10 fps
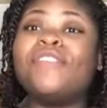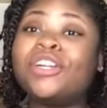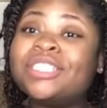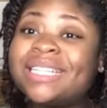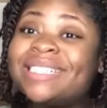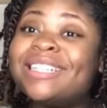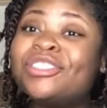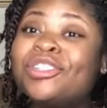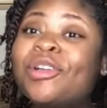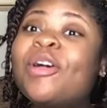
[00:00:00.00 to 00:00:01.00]
first
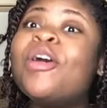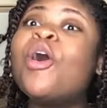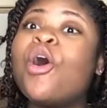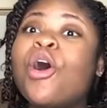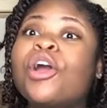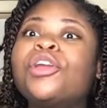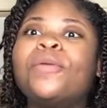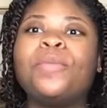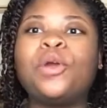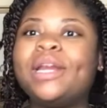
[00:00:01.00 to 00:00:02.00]
essential are your
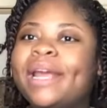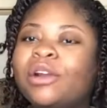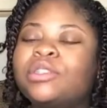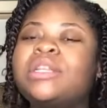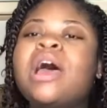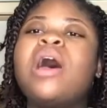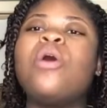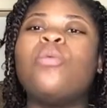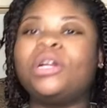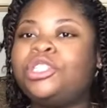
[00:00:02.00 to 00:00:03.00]
prenatals
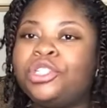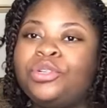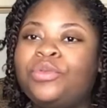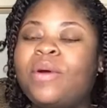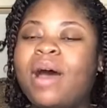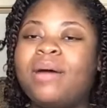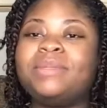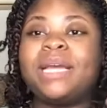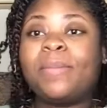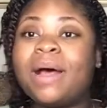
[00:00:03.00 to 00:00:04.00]
once you um,
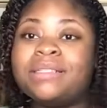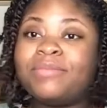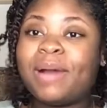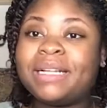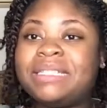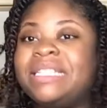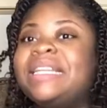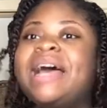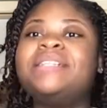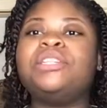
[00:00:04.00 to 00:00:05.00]
take a positive pregnancy
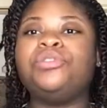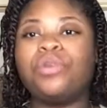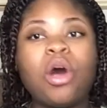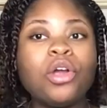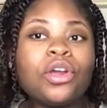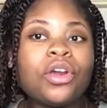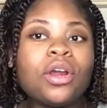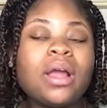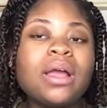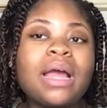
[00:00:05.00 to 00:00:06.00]
test and you call
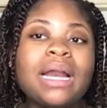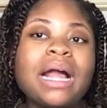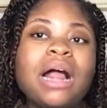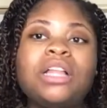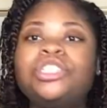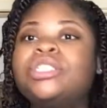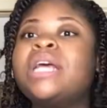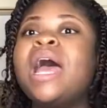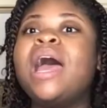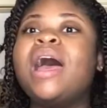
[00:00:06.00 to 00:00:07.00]
your gynecologist
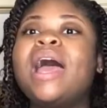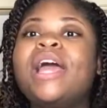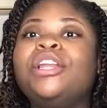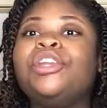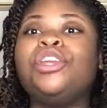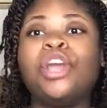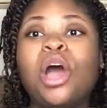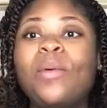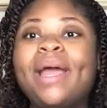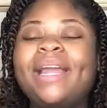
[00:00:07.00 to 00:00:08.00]
and you
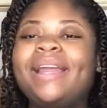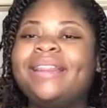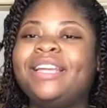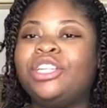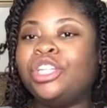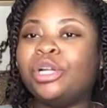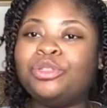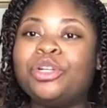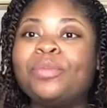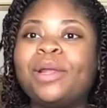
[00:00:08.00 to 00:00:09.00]
go in and they, you know,
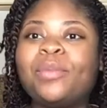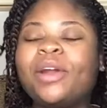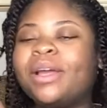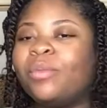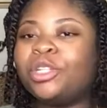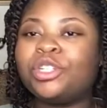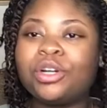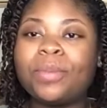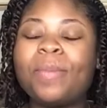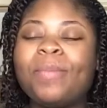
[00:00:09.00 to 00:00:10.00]
do your blood work and once
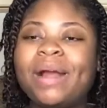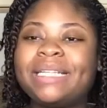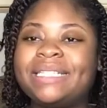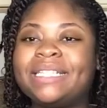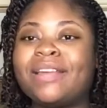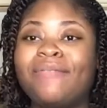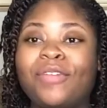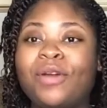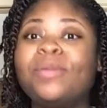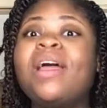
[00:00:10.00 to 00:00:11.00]
your pregnancy is
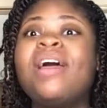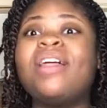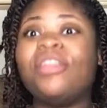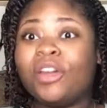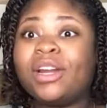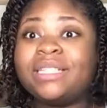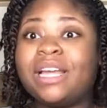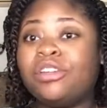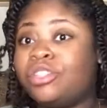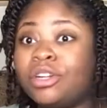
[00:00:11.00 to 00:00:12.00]
confirmed, they're going to
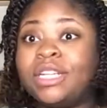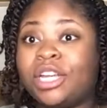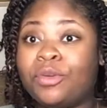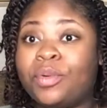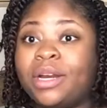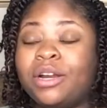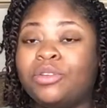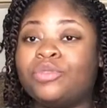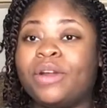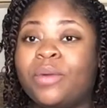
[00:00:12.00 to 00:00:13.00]
tell you to start taking your
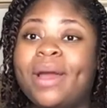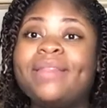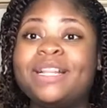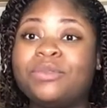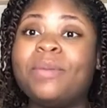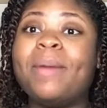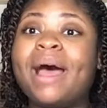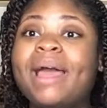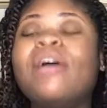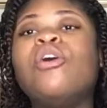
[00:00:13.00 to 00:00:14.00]
prenatals right away. That's what
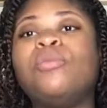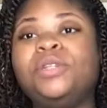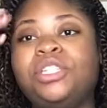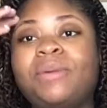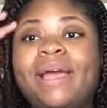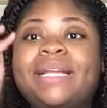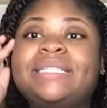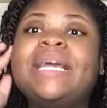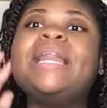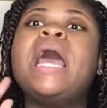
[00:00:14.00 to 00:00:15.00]
my OBGYN
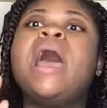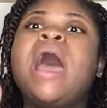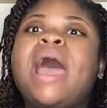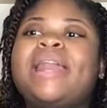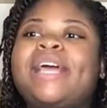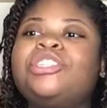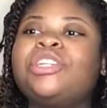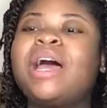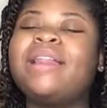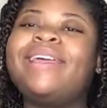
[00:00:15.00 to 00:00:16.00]
did. And I actually
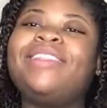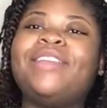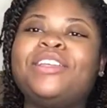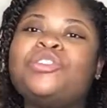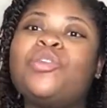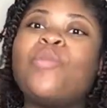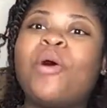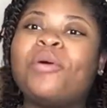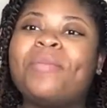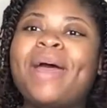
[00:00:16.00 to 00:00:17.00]
got like a nice little
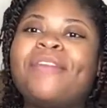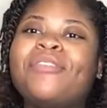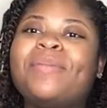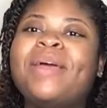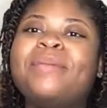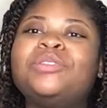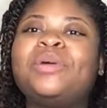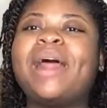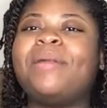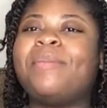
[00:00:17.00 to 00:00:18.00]
welcome bag from them. So it
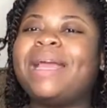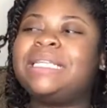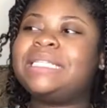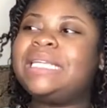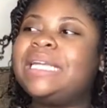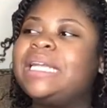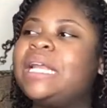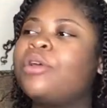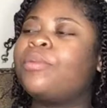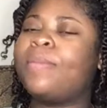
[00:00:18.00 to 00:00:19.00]
had a
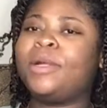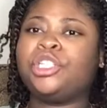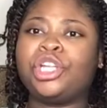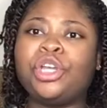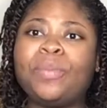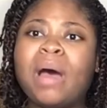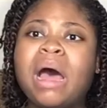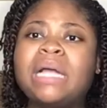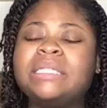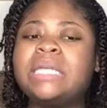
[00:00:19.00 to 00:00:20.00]
magazine, bunch of
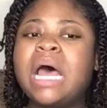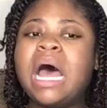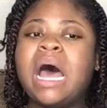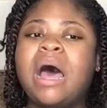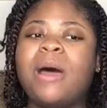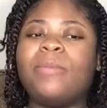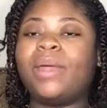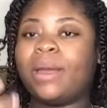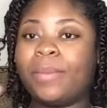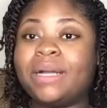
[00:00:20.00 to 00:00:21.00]
coupons, um,
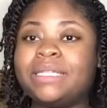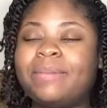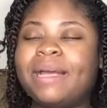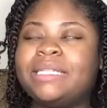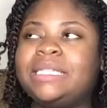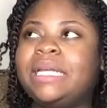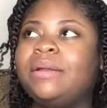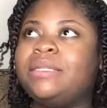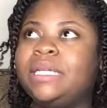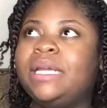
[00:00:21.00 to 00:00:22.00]
like a pregnancy
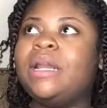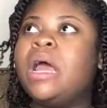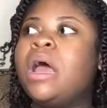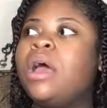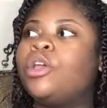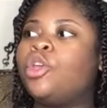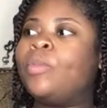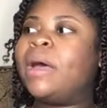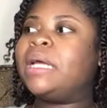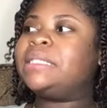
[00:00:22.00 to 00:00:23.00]
magazine,
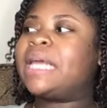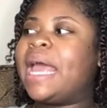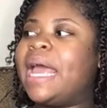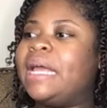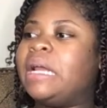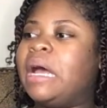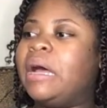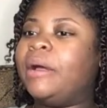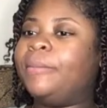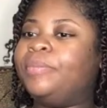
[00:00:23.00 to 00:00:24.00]
coupons, and
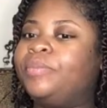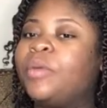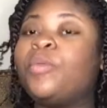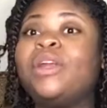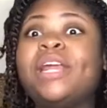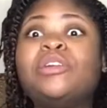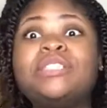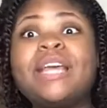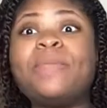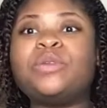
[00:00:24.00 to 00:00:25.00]
um, prenatal
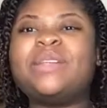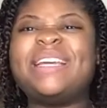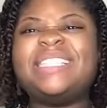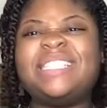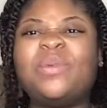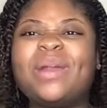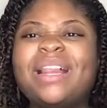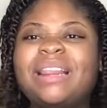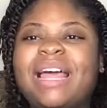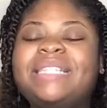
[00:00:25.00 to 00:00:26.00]
samples so I could see what I
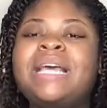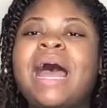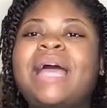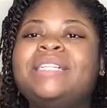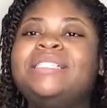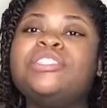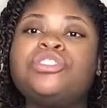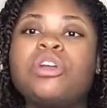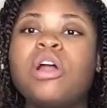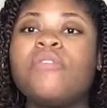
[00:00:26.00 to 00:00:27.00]
liked. I did
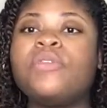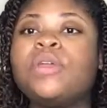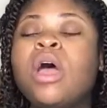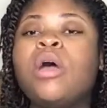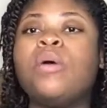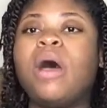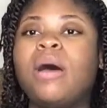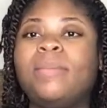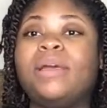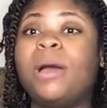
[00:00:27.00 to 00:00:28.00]
start off with
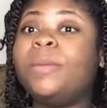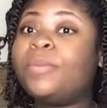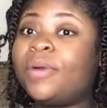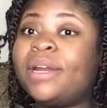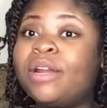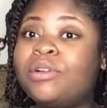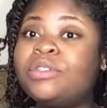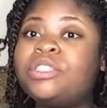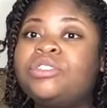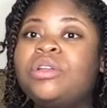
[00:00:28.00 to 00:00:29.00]
um, gummy
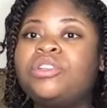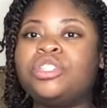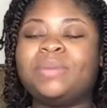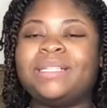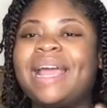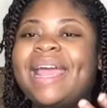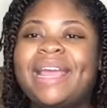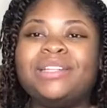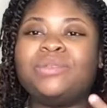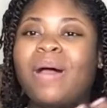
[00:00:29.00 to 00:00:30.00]
prenatals just because I
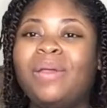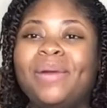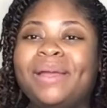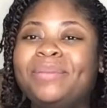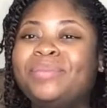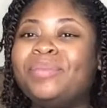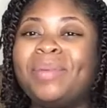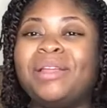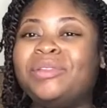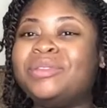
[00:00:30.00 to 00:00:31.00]
hate swallowing
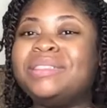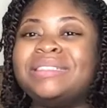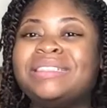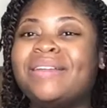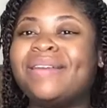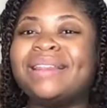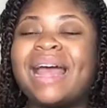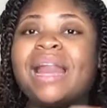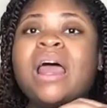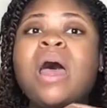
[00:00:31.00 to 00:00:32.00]
pills and stuff like
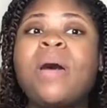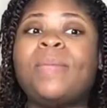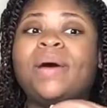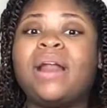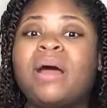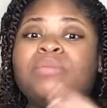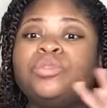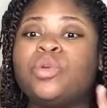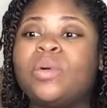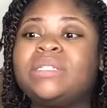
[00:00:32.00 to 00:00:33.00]
that. But um,
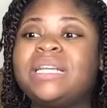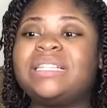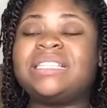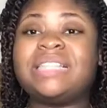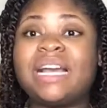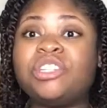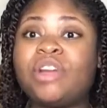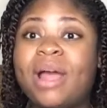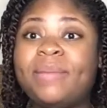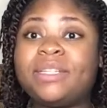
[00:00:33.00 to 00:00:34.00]
towards like the second
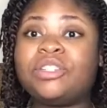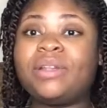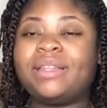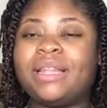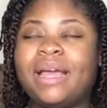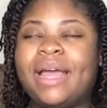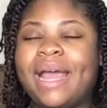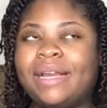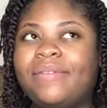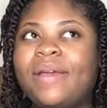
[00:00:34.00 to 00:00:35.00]
trimester, like the
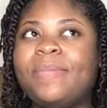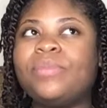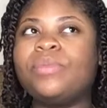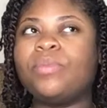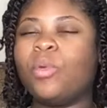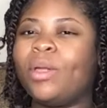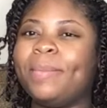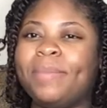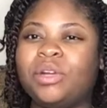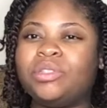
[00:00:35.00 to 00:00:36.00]
end of it, more
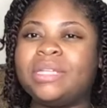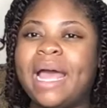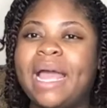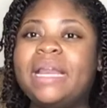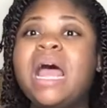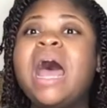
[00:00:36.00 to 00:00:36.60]
middle to end,